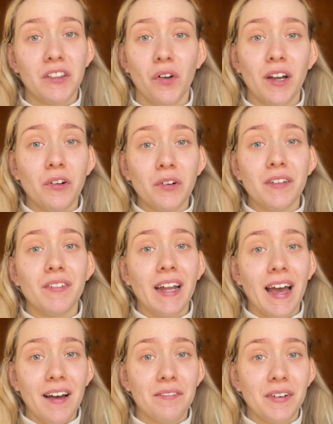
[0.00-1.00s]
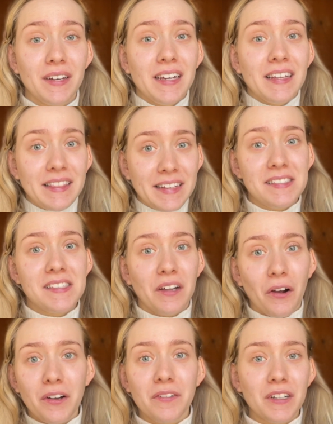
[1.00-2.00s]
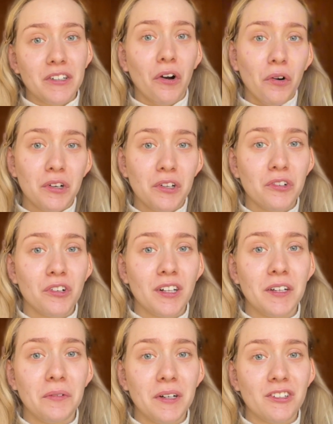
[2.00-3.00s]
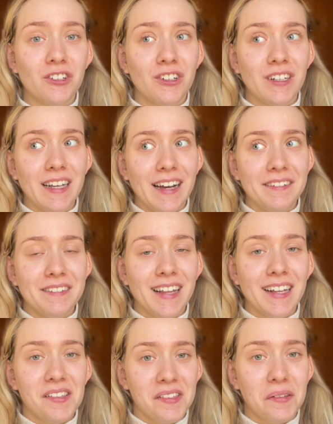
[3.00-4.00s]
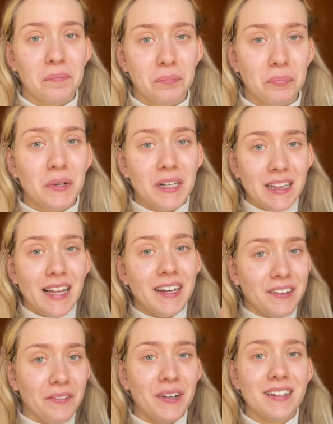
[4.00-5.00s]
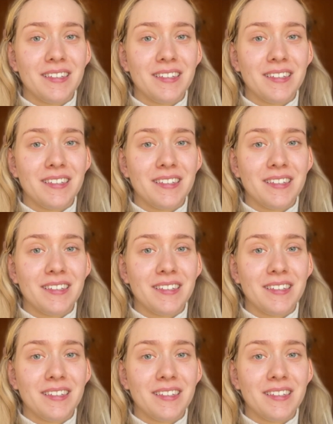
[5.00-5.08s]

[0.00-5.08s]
so I don't even have this dark of a tone usually, which, yeah, that's pretty light already.